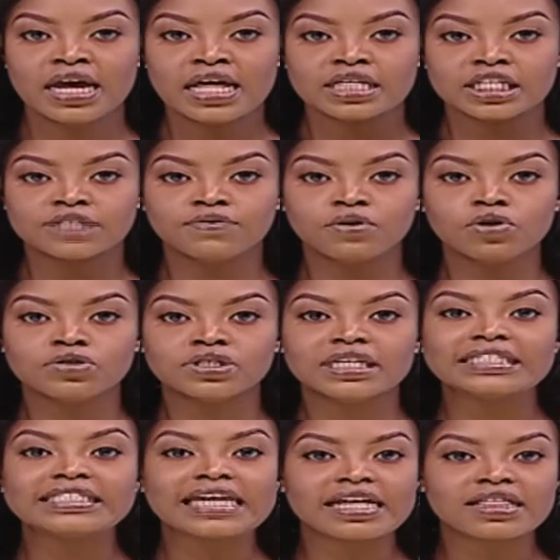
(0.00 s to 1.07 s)
This follows the
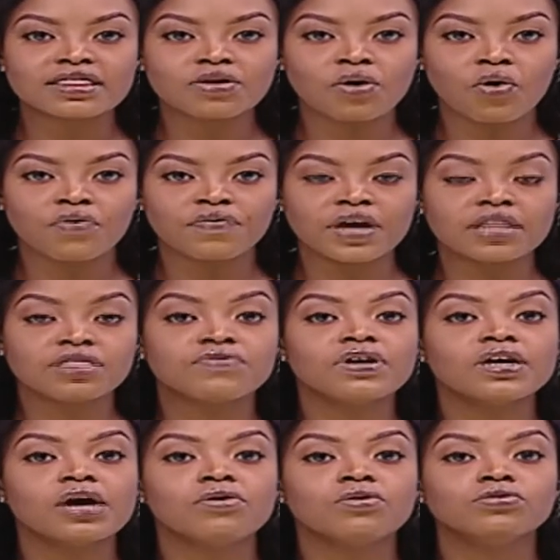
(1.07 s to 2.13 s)
death of a
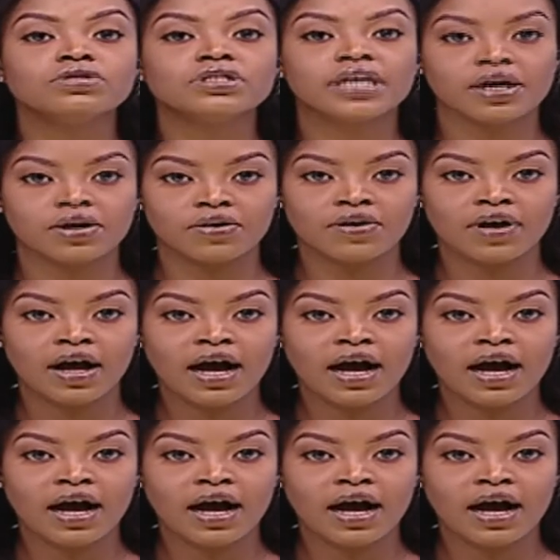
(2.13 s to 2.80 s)
three-year-old girl.